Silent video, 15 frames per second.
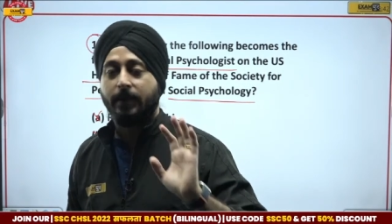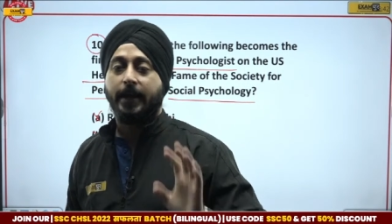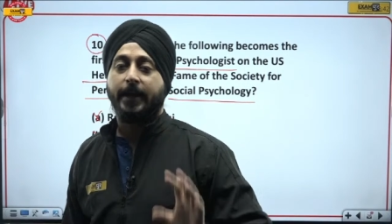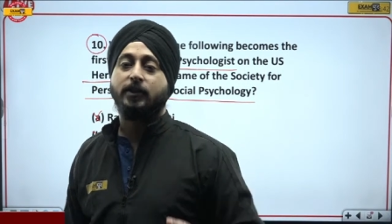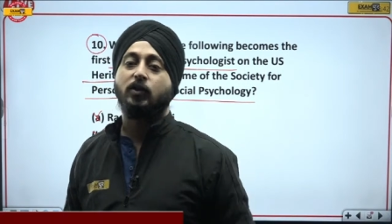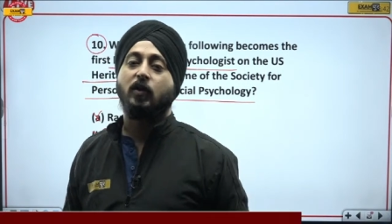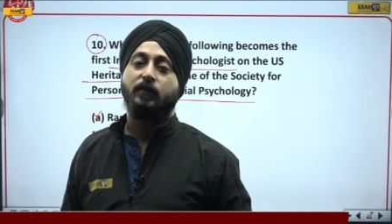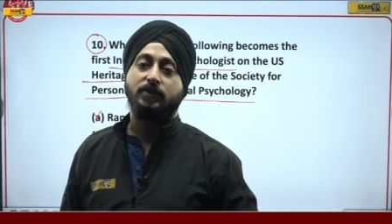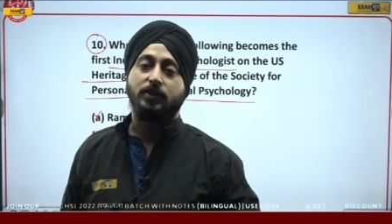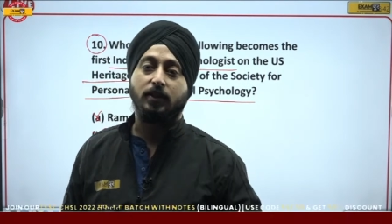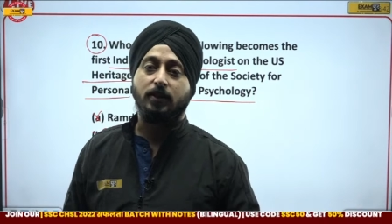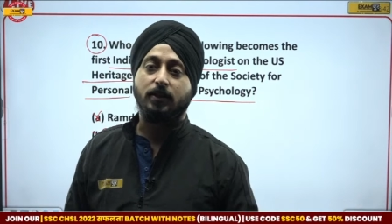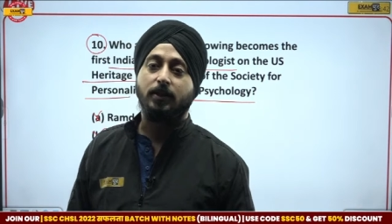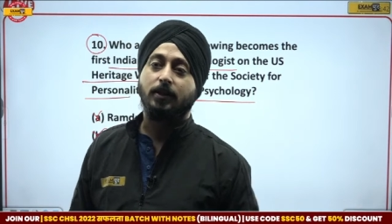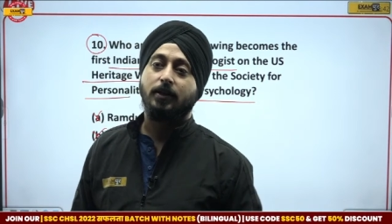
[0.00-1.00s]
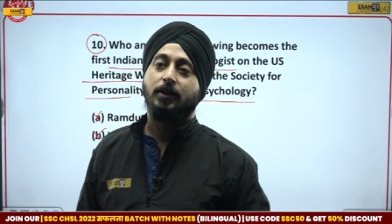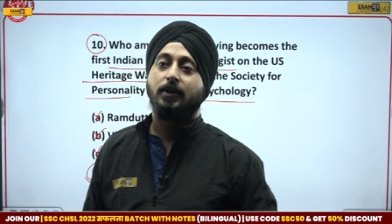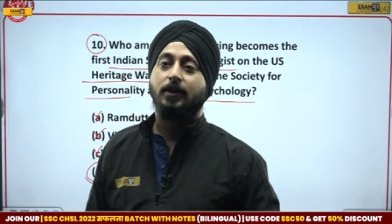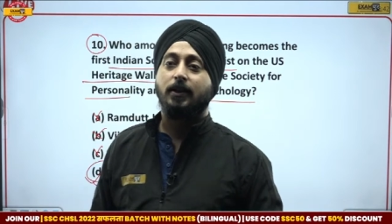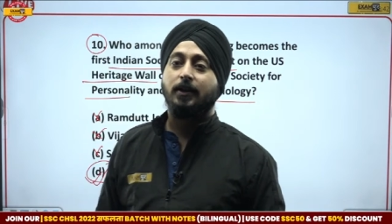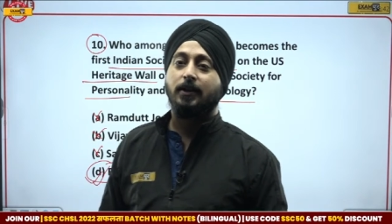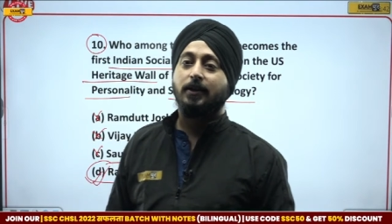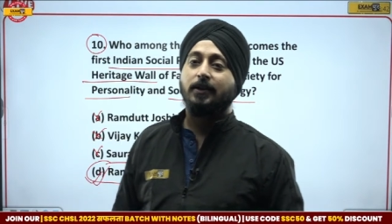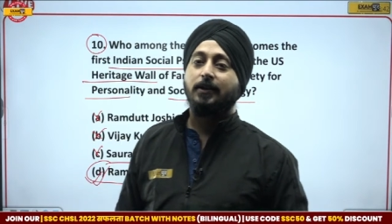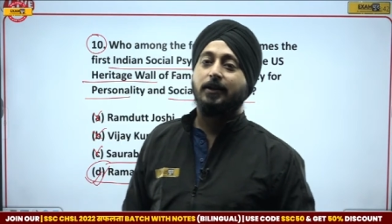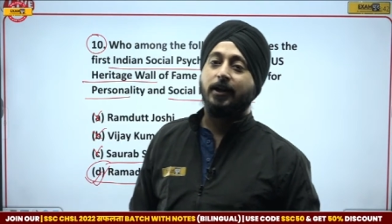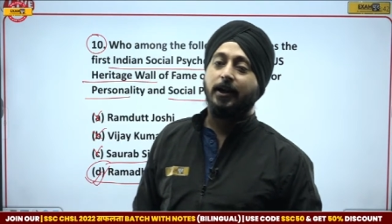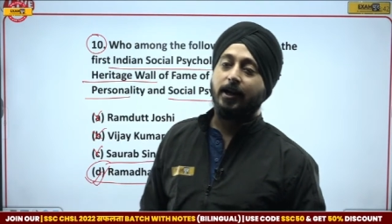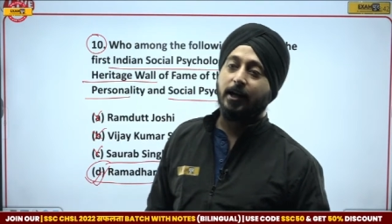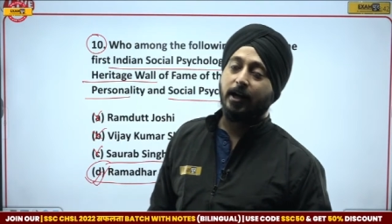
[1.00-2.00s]
an IS officer
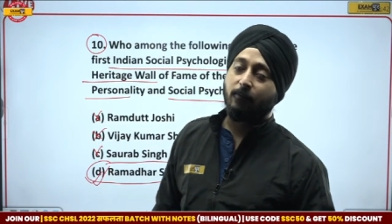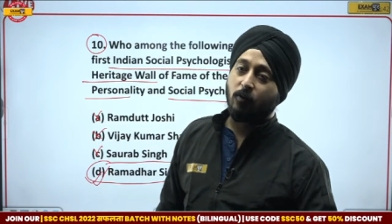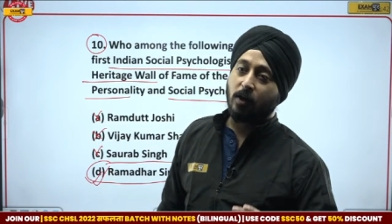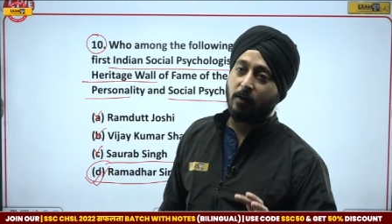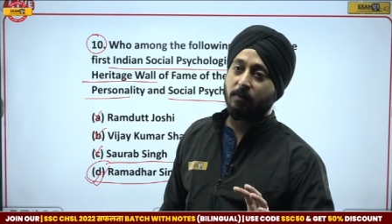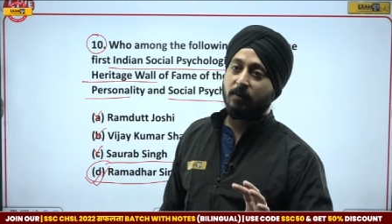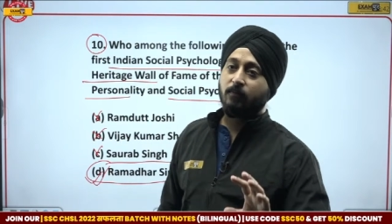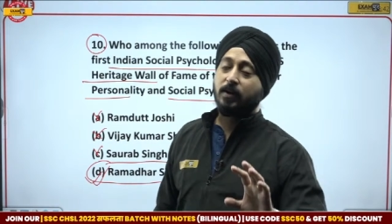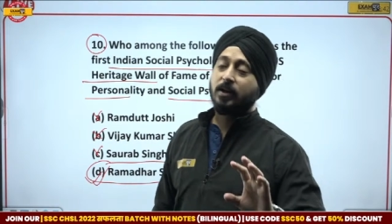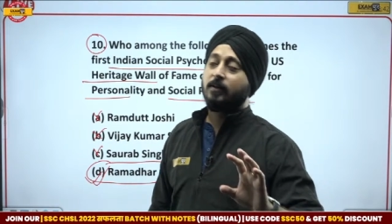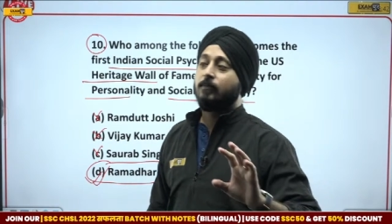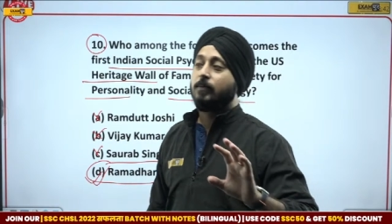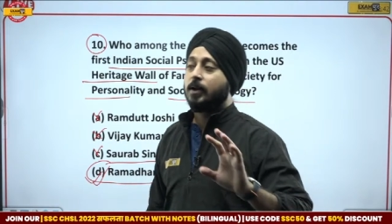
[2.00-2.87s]
it, it would have been begin